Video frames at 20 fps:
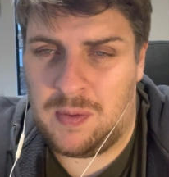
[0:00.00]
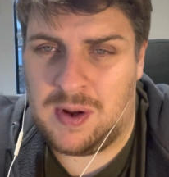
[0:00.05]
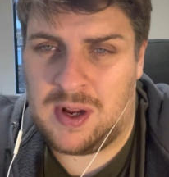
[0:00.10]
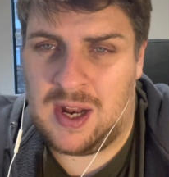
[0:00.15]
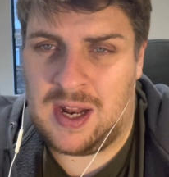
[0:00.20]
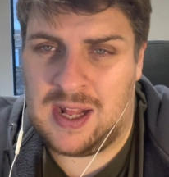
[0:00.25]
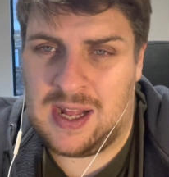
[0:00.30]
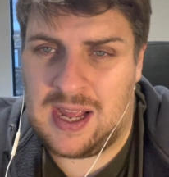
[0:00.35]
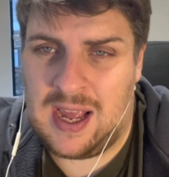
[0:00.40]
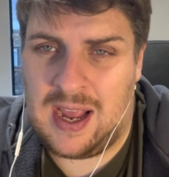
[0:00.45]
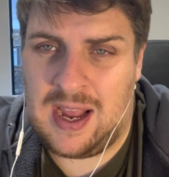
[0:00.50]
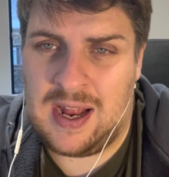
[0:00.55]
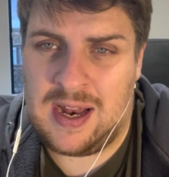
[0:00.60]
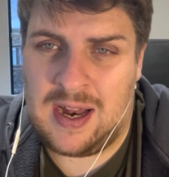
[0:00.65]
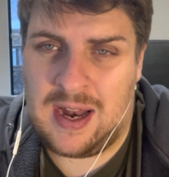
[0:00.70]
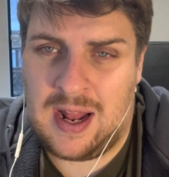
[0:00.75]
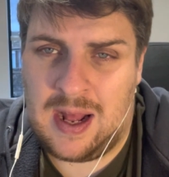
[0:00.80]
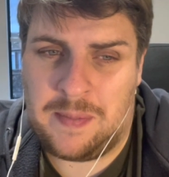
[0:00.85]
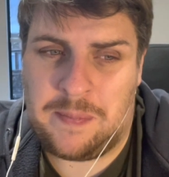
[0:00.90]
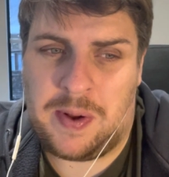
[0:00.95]
are going to get in
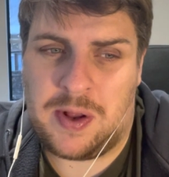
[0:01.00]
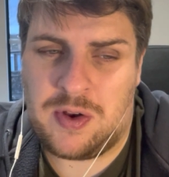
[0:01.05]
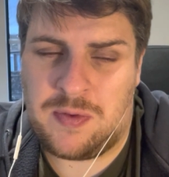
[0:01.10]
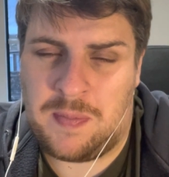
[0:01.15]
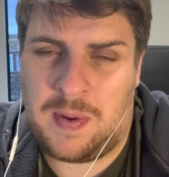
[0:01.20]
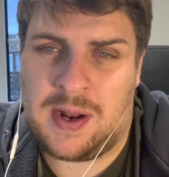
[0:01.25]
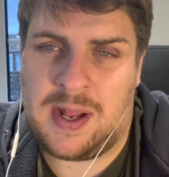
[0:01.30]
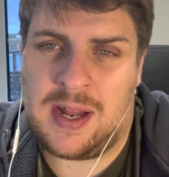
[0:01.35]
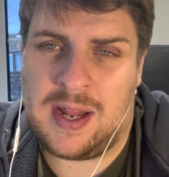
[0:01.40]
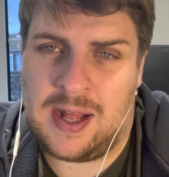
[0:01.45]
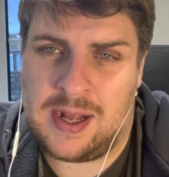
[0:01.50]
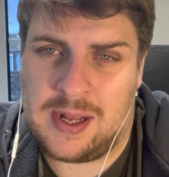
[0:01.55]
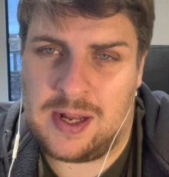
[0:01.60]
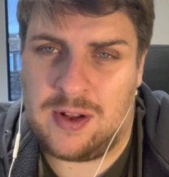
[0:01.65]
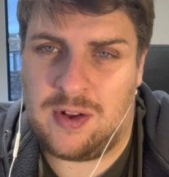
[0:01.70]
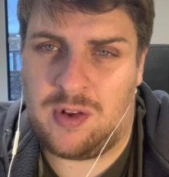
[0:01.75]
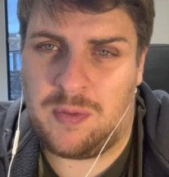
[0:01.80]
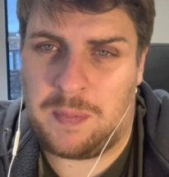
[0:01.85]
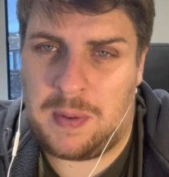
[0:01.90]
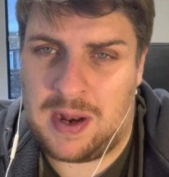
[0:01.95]
and how much money they're going
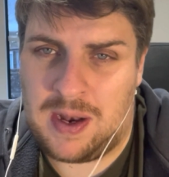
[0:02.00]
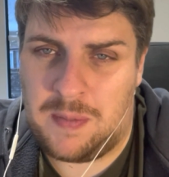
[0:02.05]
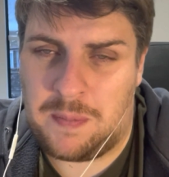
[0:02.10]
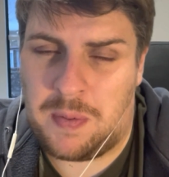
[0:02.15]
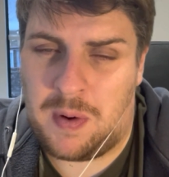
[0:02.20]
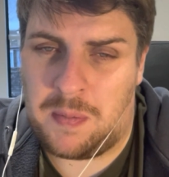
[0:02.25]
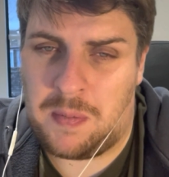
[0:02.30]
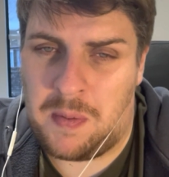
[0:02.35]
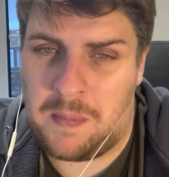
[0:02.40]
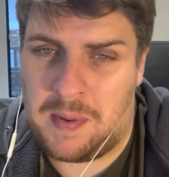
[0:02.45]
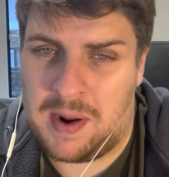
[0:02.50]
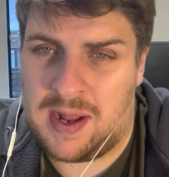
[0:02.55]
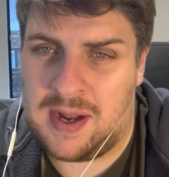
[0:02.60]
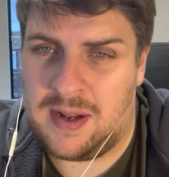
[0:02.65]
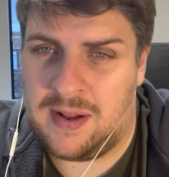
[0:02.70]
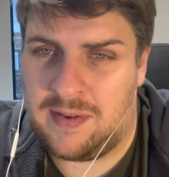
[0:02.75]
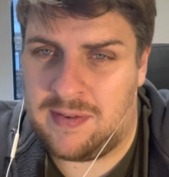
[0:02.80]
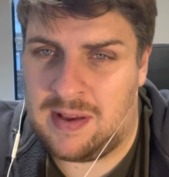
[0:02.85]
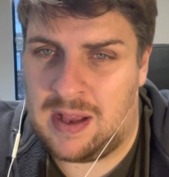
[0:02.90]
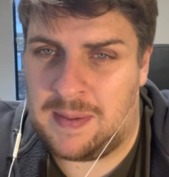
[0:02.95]
to spend probably in
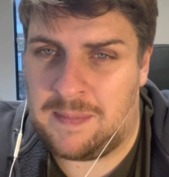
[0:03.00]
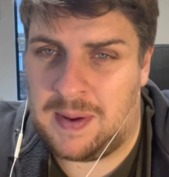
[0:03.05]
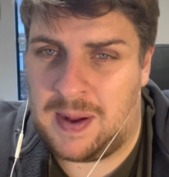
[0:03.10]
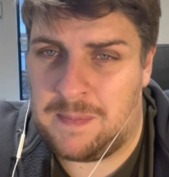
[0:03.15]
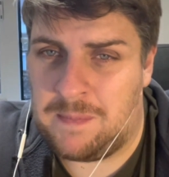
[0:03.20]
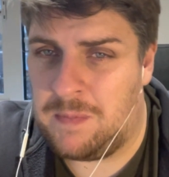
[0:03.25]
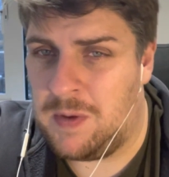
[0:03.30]
the summer.